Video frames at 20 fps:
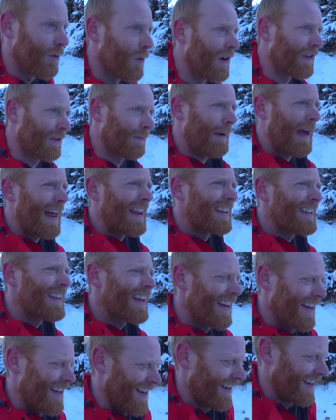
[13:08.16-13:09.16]
what I spend.
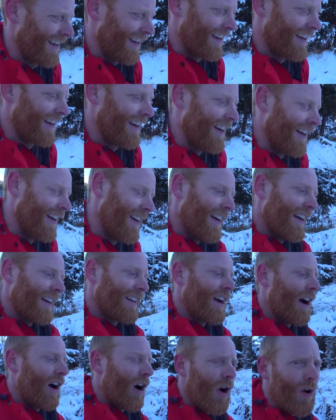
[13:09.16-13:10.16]

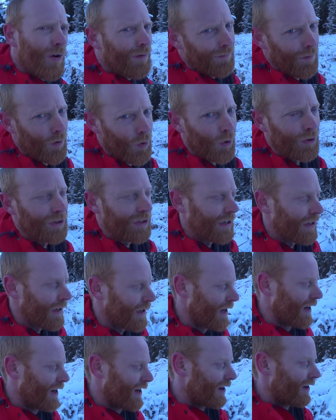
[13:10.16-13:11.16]
Can't afford to
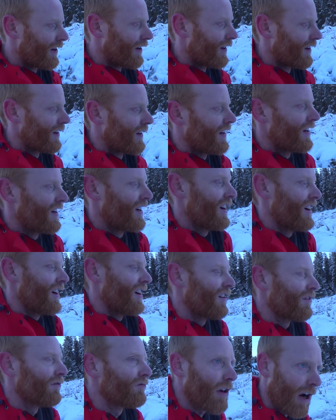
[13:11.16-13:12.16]

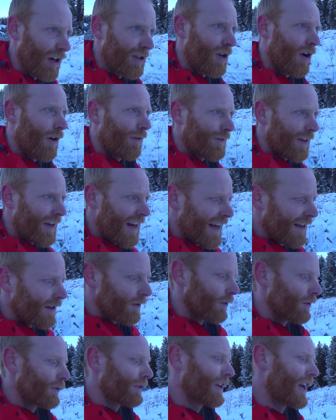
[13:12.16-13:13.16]
rush off to the
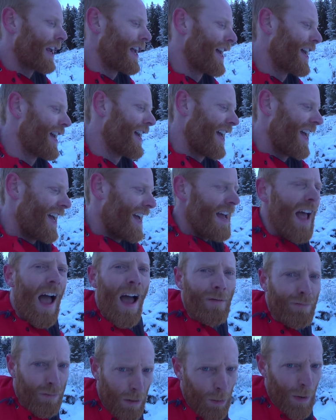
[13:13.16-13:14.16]
hills
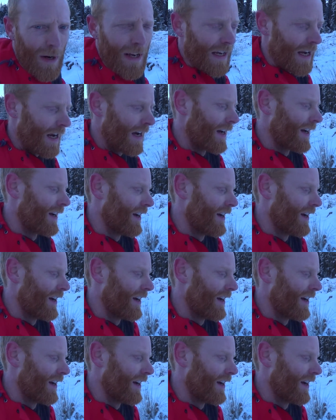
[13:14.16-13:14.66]
every week.